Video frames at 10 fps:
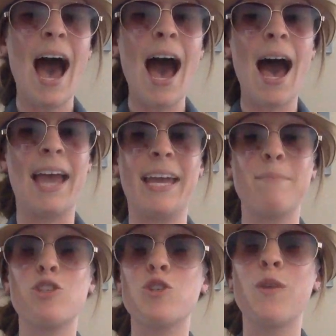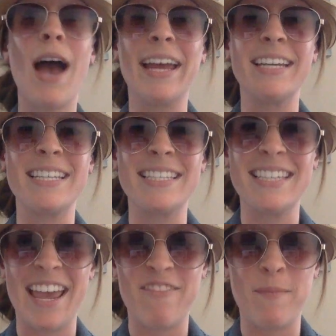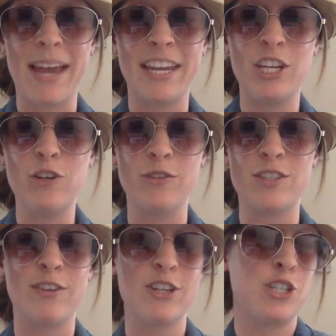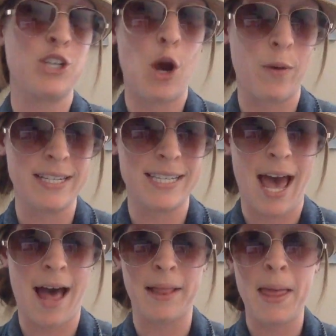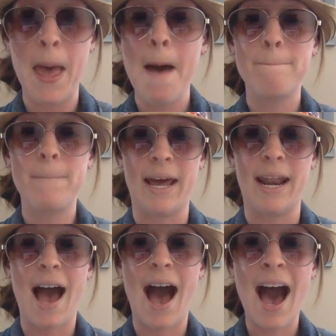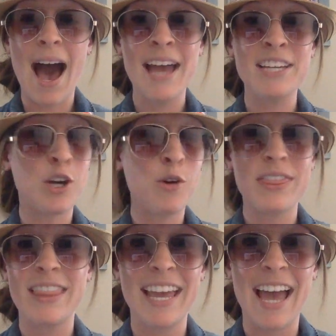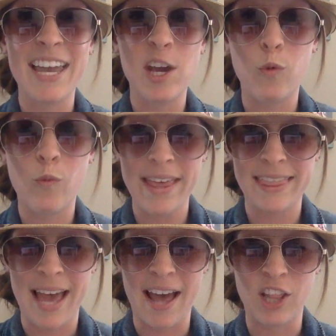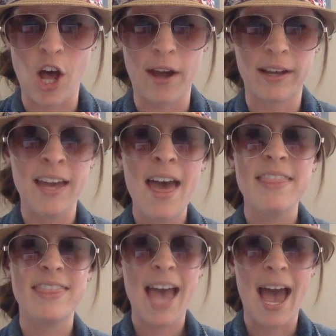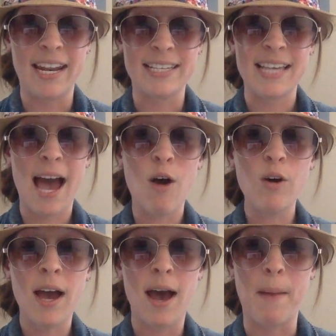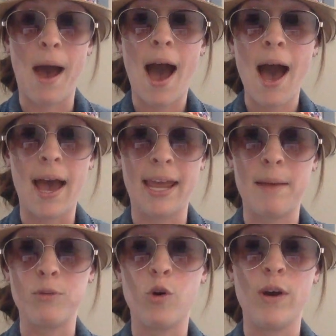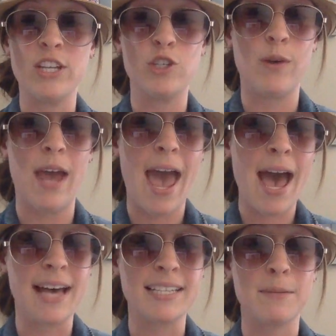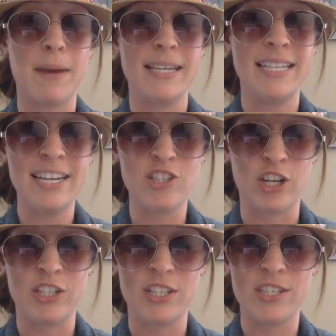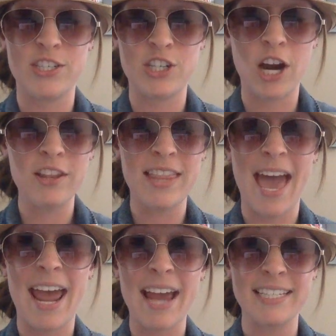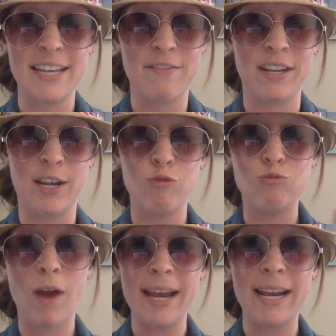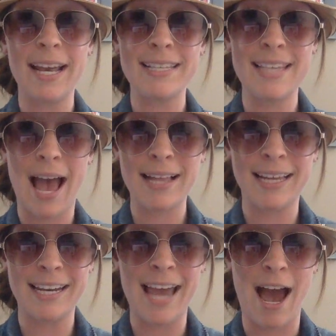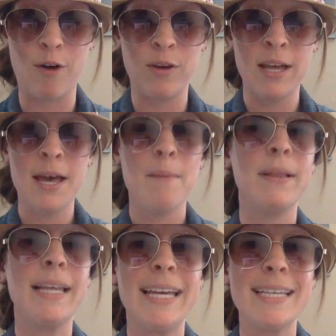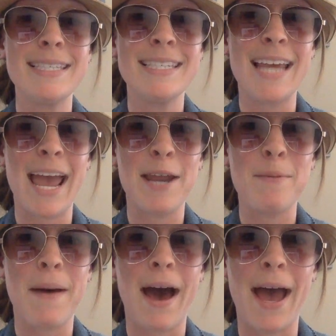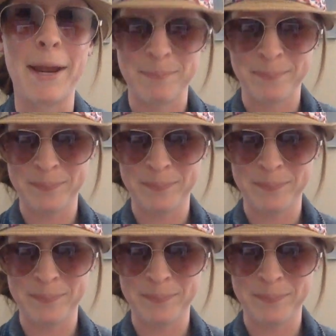I am trying to save my news for show and tell, but I don't think I can wait that long. That is how come I am going to ask my teacher to start that activity right exactly now. Please stand by.